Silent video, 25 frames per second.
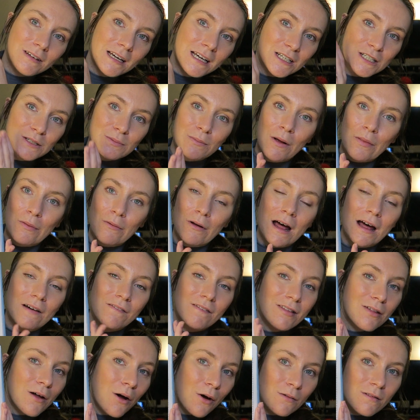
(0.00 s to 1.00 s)
each month will have
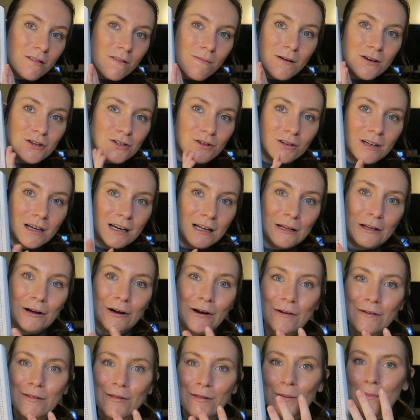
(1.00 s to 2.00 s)
its own special
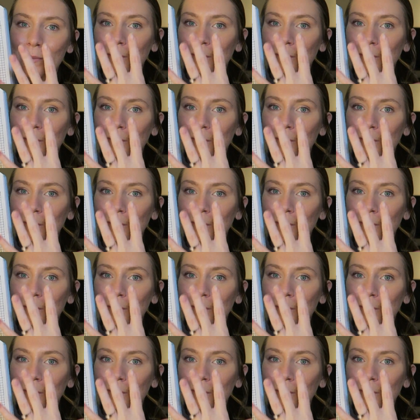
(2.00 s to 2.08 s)
color, so it'll